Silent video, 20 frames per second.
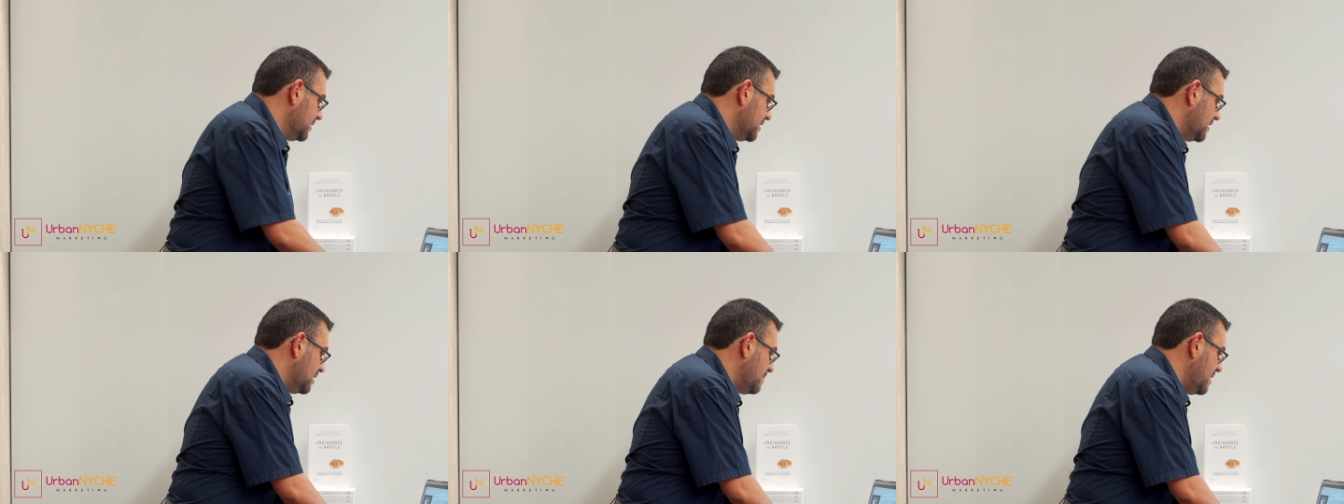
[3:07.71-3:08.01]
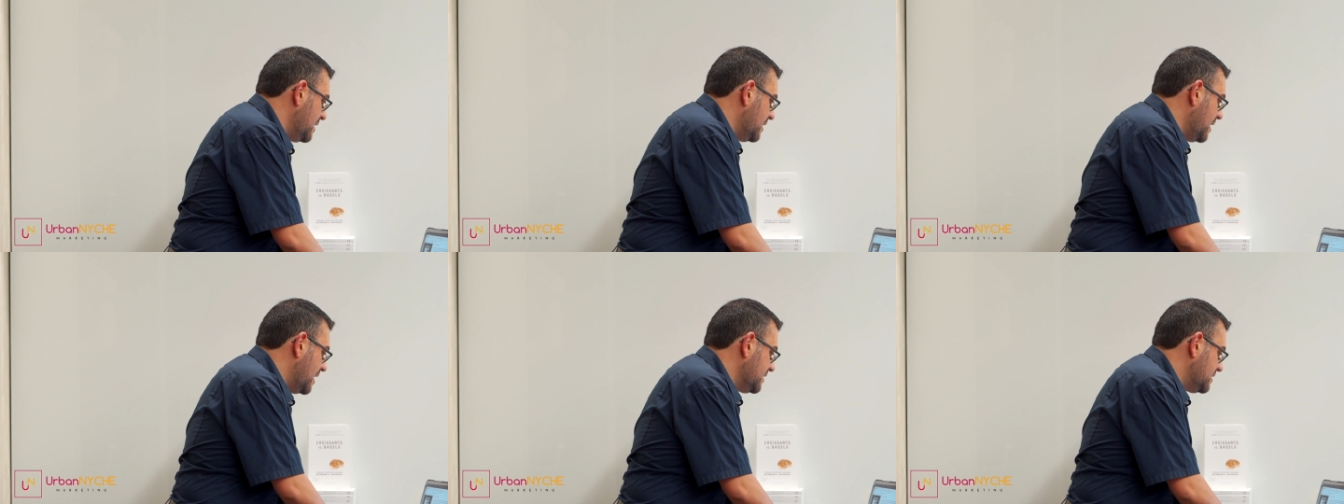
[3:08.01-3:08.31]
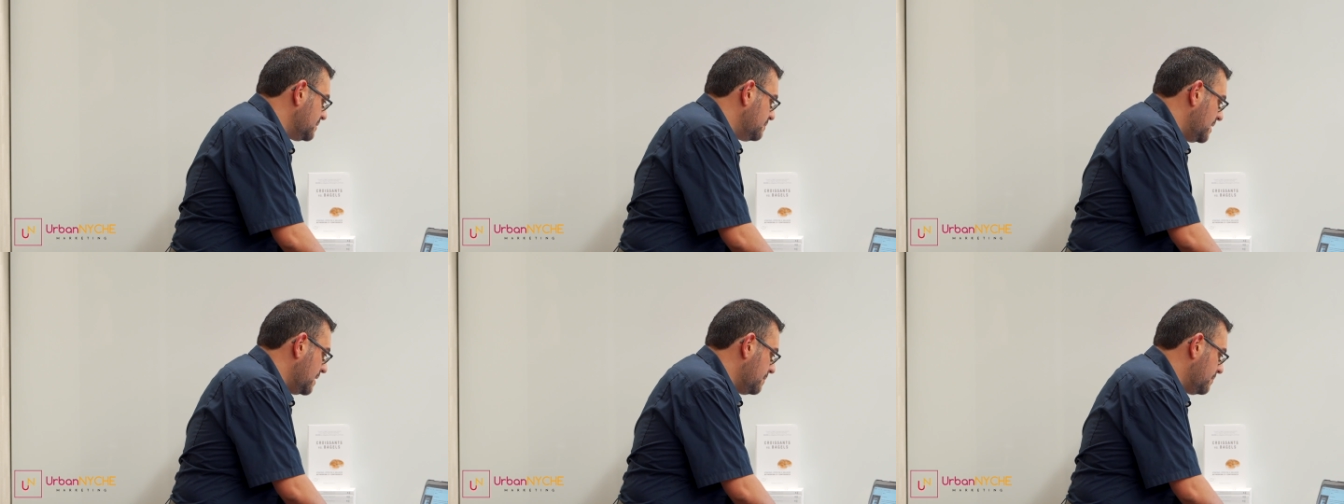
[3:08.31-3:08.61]
You meet
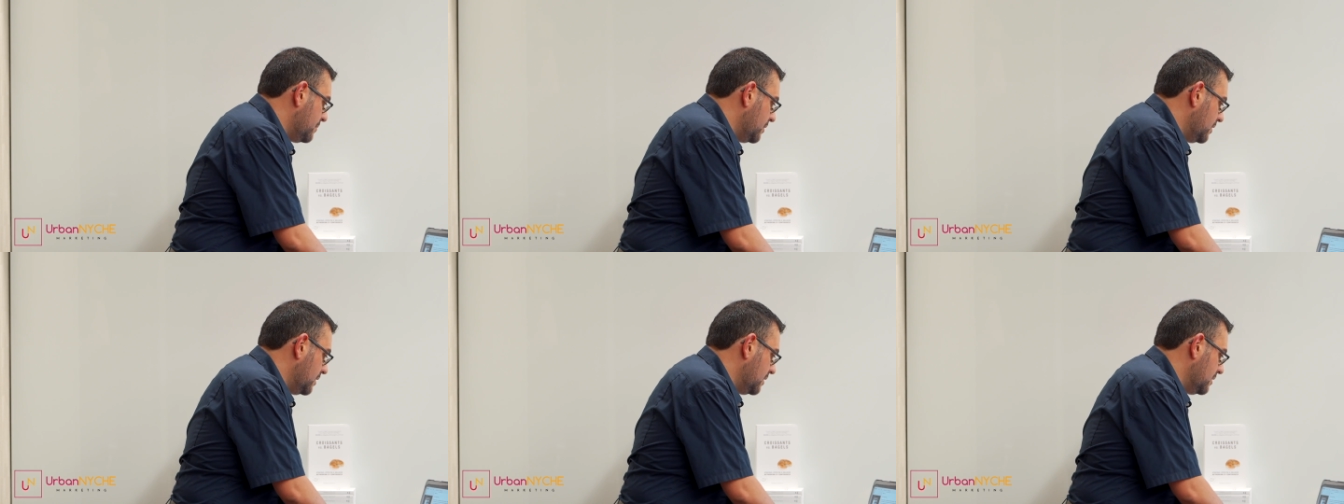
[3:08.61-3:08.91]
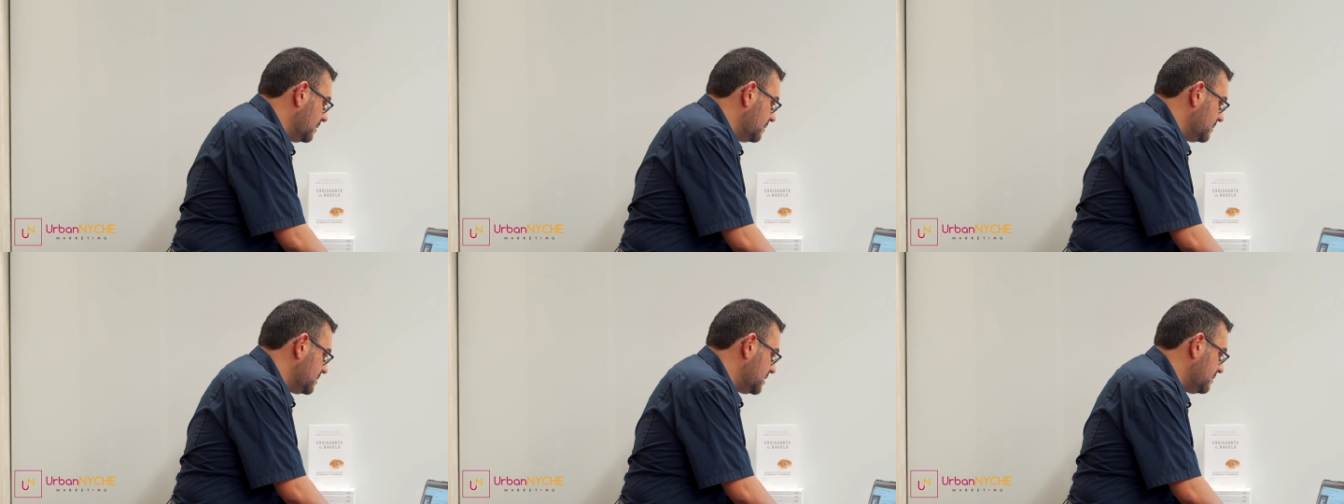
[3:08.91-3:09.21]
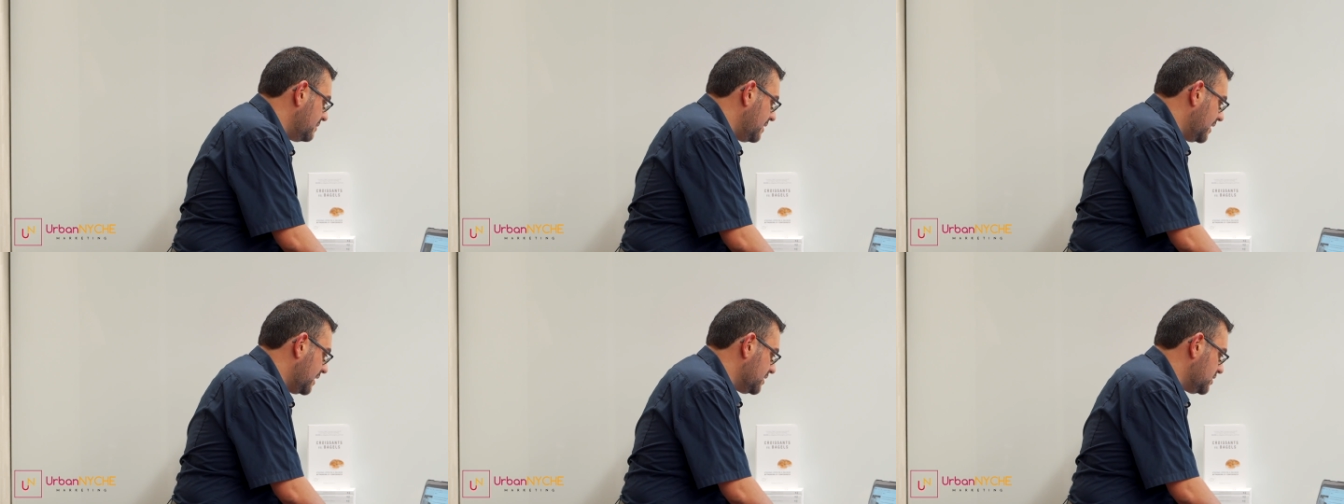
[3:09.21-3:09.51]
lots of people.
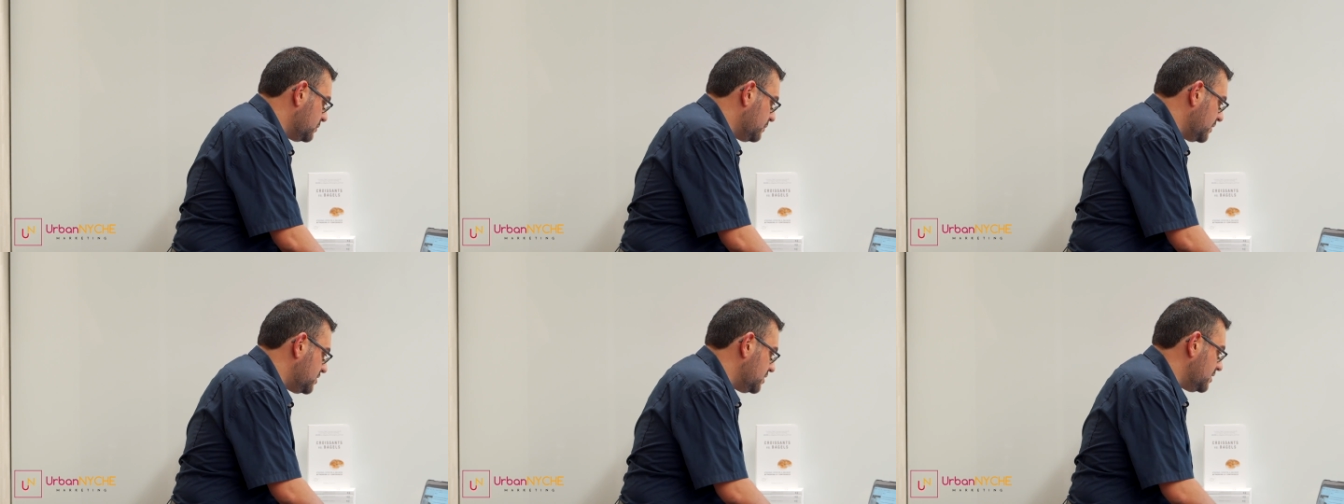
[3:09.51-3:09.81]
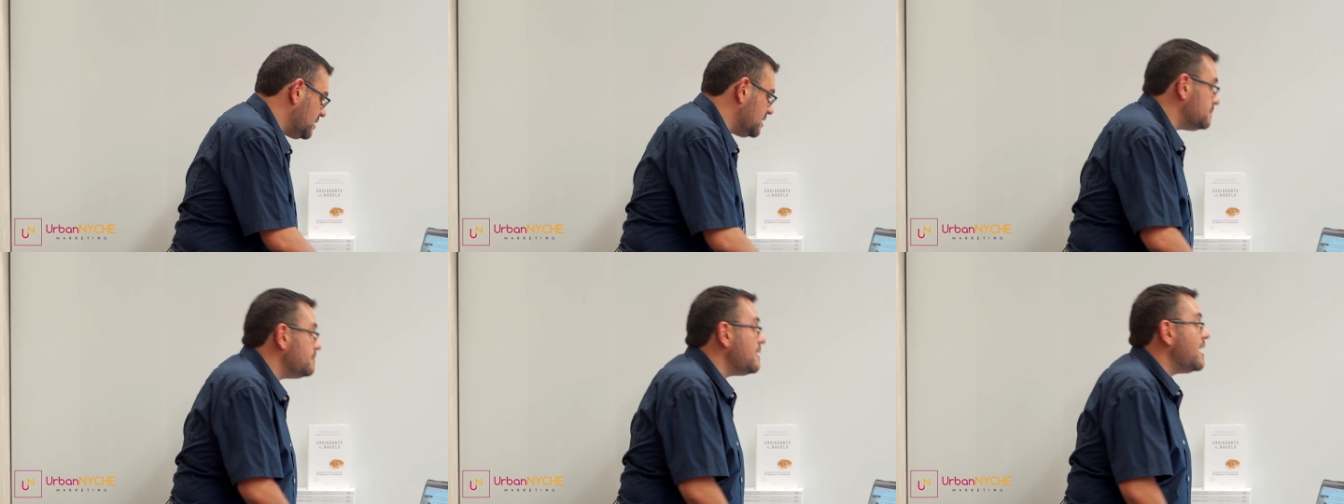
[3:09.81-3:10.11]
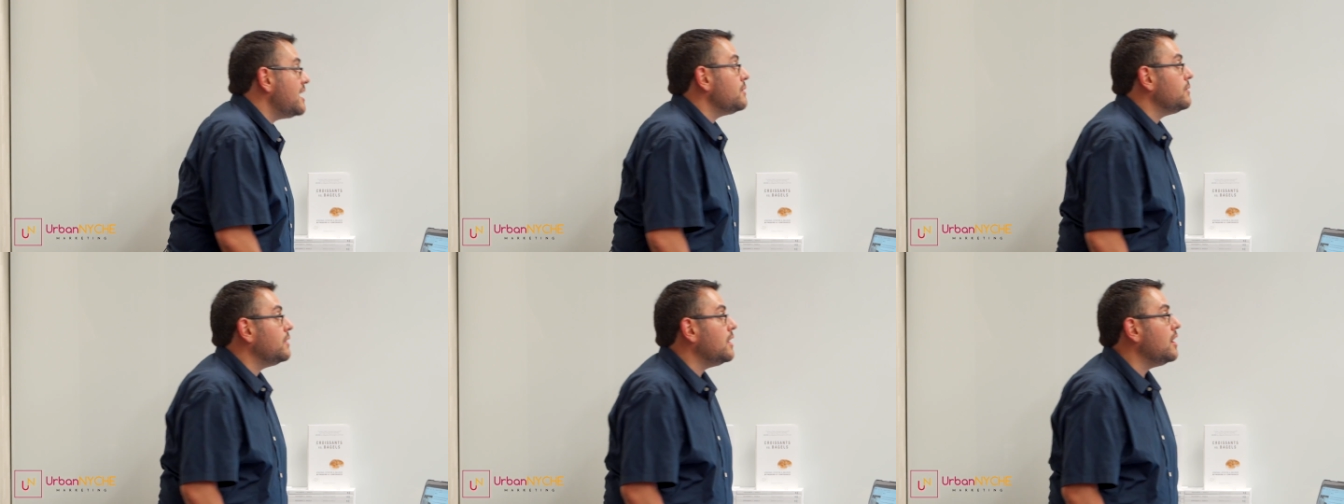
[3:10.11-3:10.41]
you like, switch to this
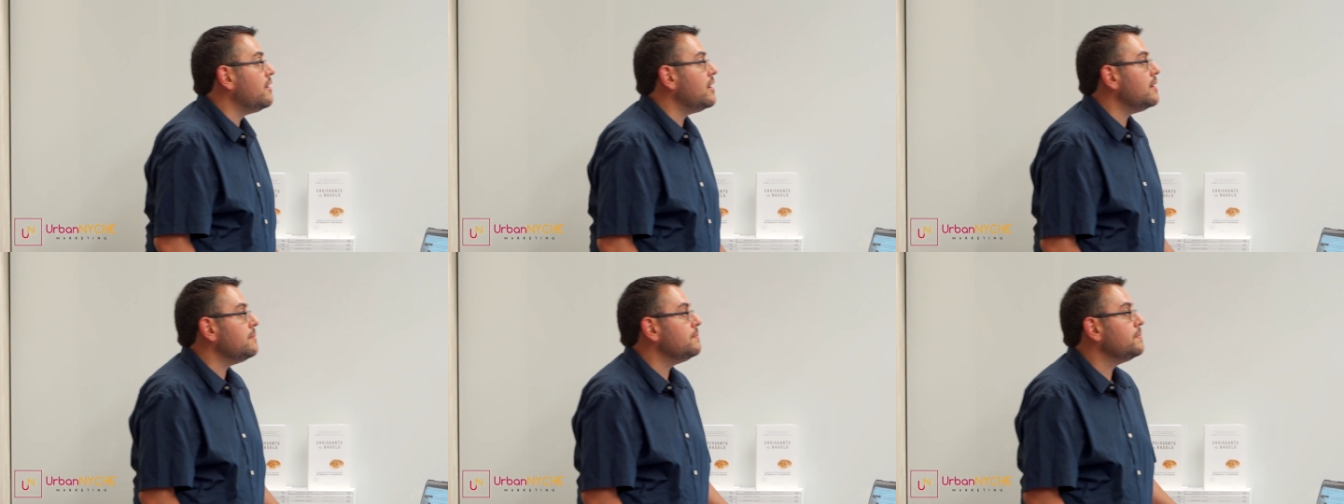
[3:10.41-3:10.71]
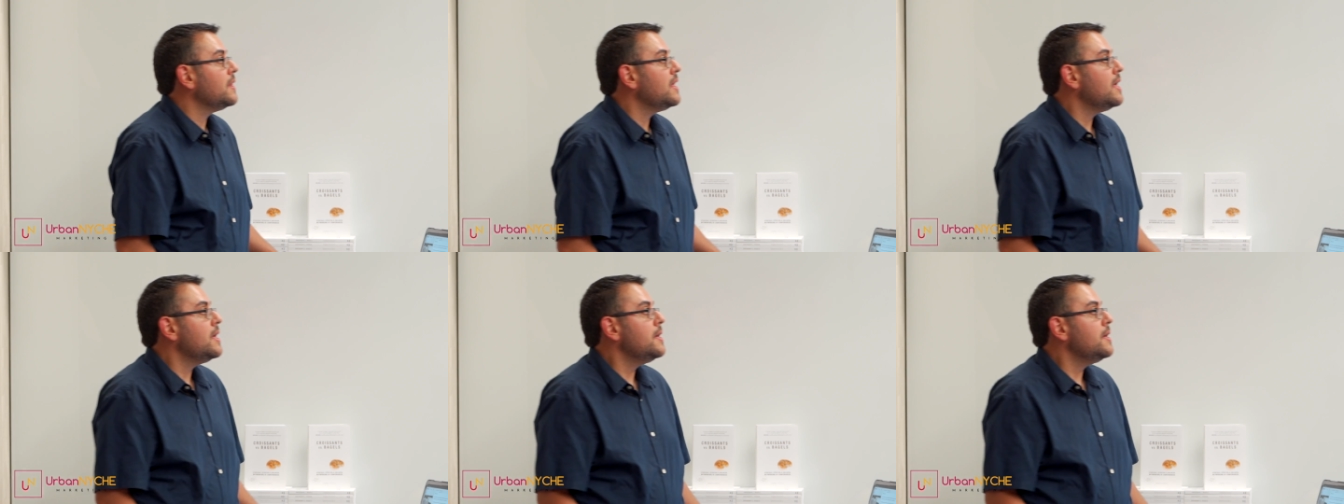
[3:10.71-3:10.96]
man. You're like, all right.